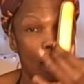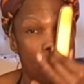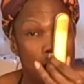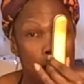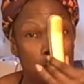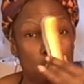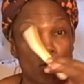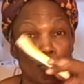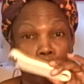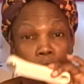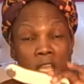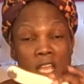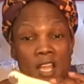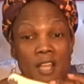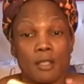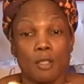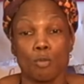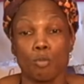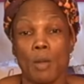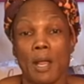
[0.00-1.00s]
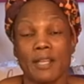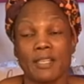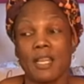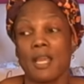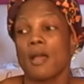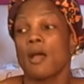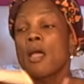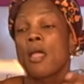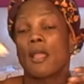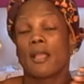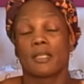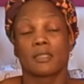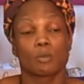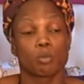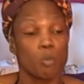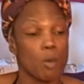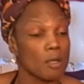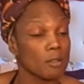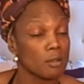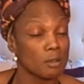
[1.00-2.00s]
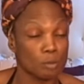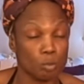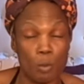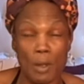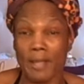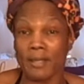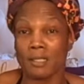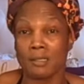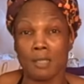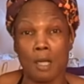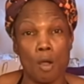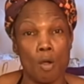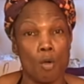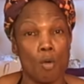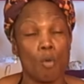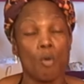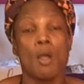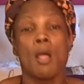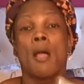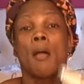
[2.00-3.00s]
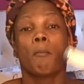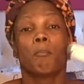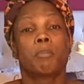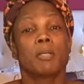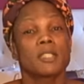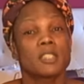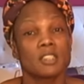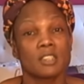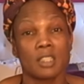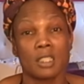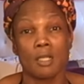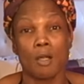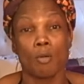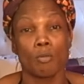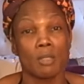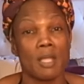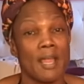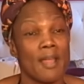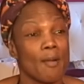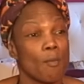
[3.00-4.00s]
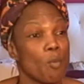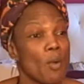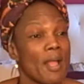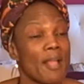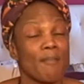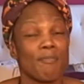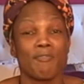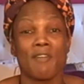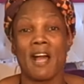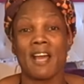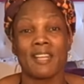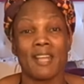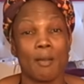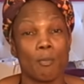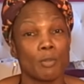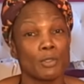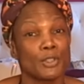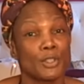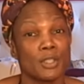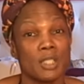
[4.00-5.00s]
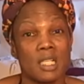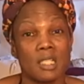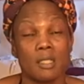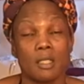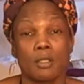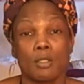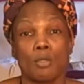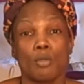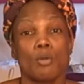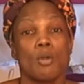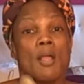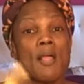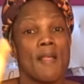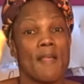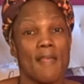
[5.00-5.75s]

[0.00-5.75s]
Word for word: I'm going to tell you right now, it's worth its weight in gold. Put the shit on layaway. Find out what you need to do.